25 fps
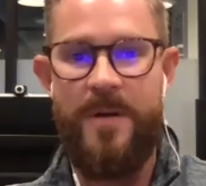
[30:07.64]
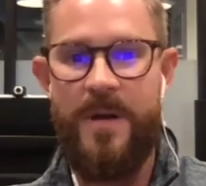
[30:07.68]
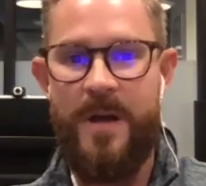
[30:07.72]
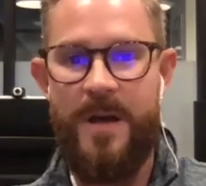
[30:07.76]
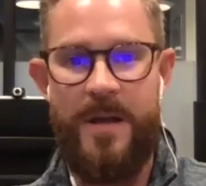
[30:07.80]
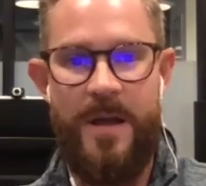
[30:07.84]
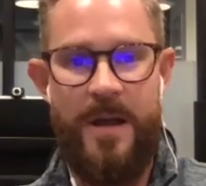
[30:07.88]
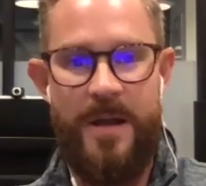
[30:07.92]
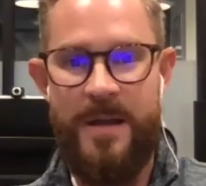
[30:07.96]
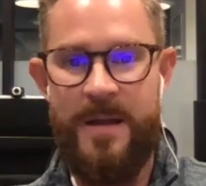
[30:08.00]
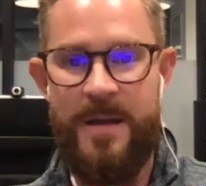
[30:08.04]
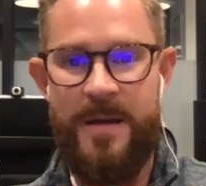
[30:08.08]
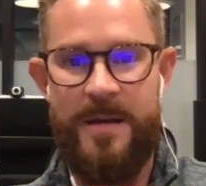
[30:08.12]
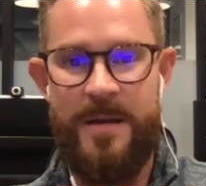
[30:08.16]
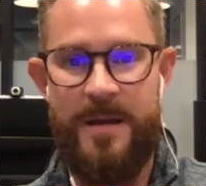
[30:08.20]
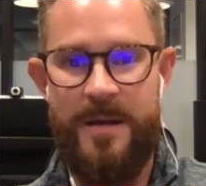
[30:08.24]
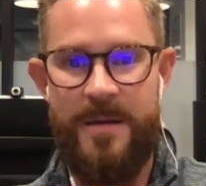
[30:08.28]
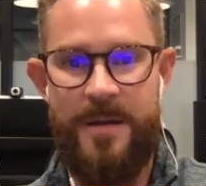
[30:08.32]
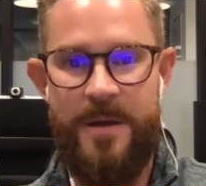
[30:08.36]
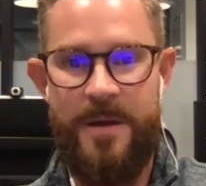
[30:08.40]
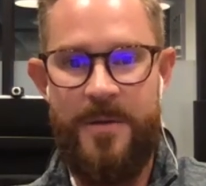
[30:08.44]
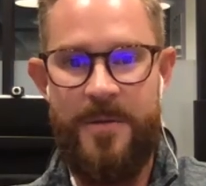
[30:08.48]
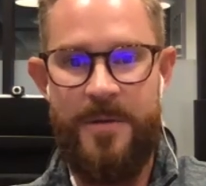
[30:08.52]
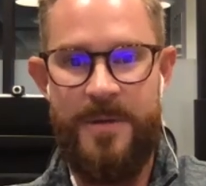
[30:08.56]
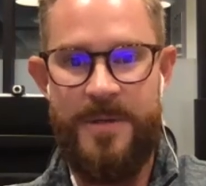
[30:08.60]
Again,
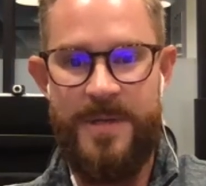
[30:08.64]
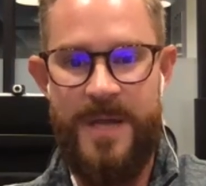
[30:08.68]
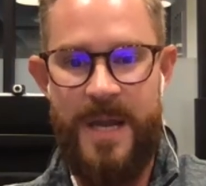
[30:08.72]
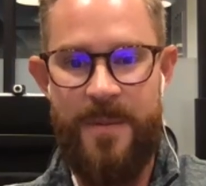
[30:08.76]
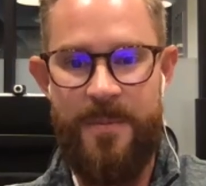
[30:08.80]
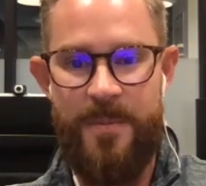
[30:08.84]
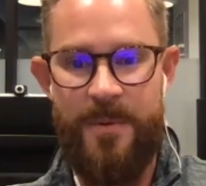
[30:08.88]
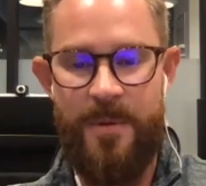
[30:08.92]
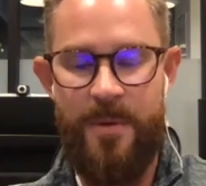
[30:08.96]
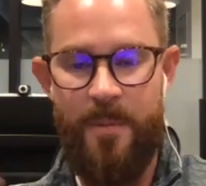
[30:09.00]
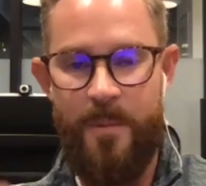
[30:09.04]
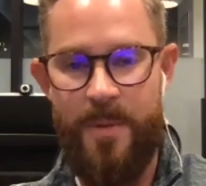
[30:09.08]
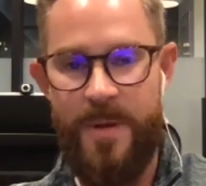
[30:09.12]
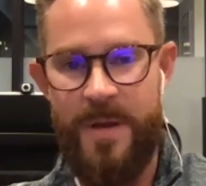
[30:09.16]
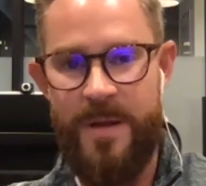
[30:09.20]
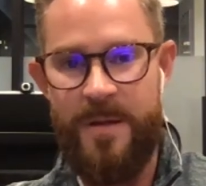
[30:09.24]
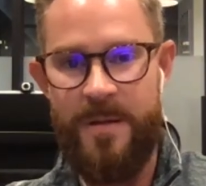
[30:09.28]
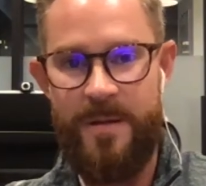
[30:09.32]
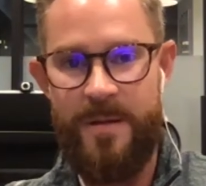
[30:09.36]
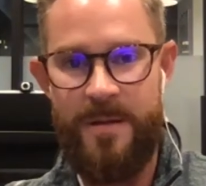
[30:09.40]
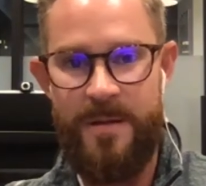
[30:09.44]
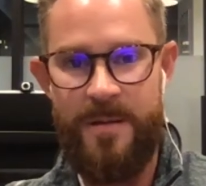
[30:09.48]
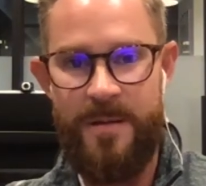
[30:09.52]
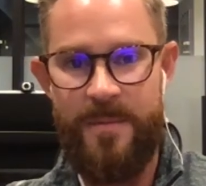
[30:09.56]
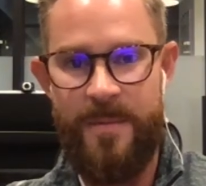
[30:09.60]
another example,
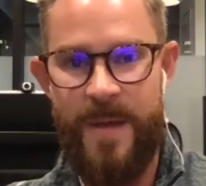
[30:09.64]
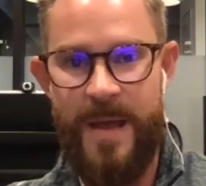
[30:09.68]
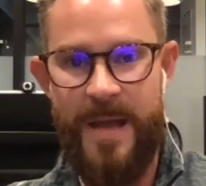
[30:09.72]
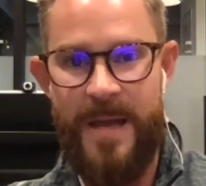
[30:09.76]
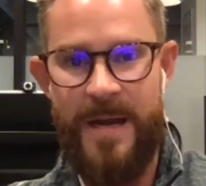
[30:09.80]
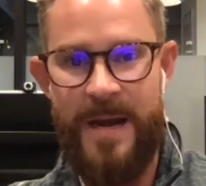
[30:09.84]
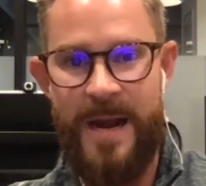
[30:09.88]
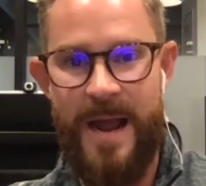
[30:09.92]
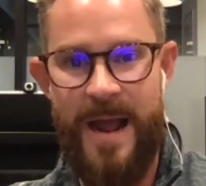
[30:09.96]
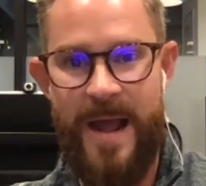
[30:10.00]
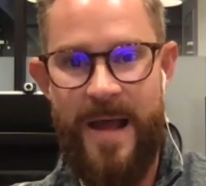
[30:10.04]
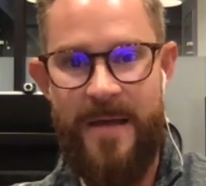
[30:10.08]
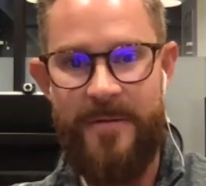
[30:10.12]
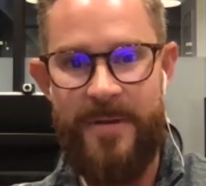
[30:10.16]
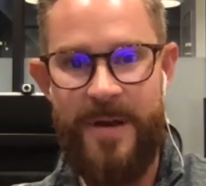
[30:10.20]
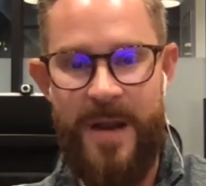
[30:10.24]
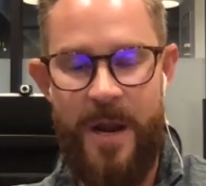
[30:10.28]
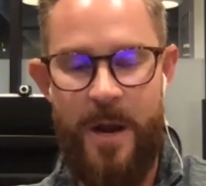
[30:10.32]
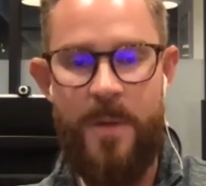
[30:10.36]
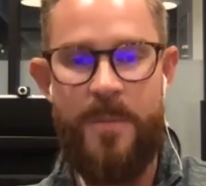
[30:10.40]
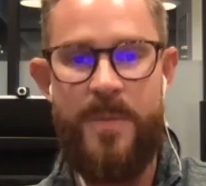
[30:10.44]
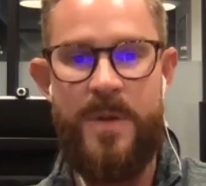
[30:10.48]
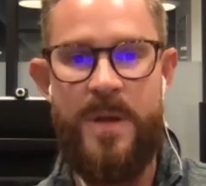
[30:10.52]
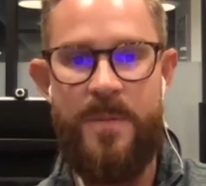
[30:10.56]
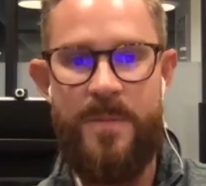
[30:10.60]
Megan and I have an
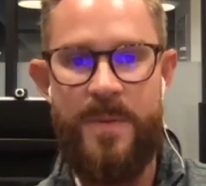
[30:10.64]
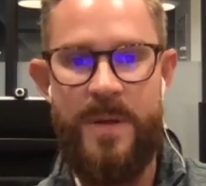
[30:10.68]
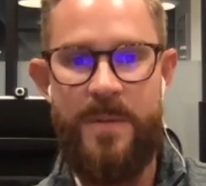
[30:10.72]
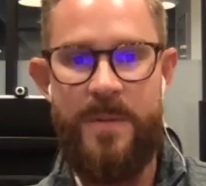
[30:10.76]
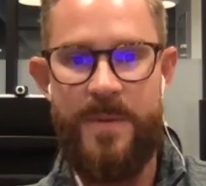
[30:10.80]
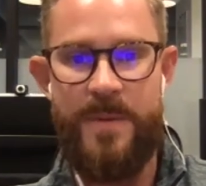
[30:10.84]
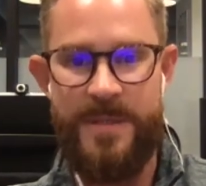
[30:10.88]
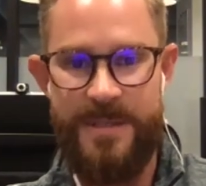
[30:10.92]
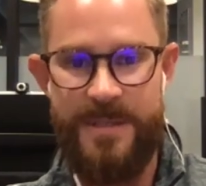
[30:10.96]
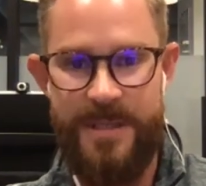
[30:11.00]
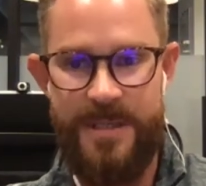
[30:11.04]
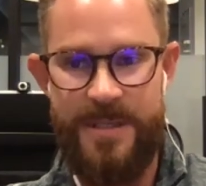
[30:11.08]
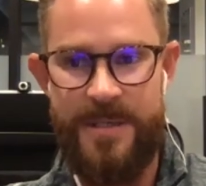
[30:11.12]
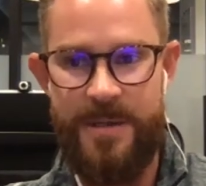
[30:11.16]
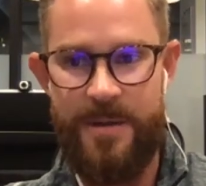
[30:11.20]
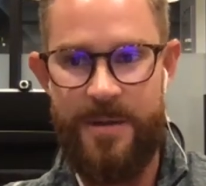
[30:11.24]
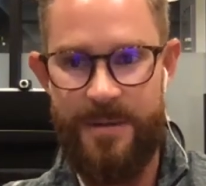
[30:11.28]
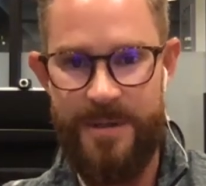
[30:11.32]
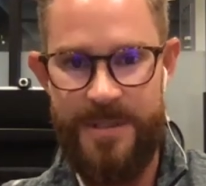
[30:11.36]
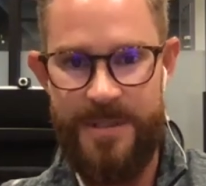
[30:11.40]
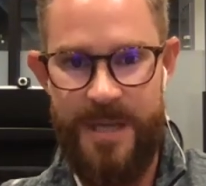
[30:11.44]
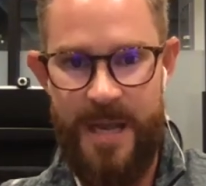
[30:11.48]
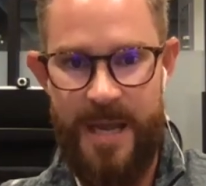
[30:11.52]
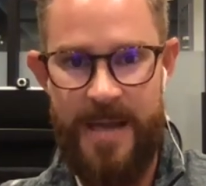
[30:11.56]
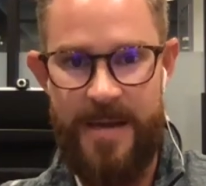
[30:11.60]
Airbnb business on the
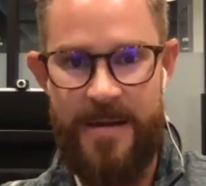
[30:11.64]
side.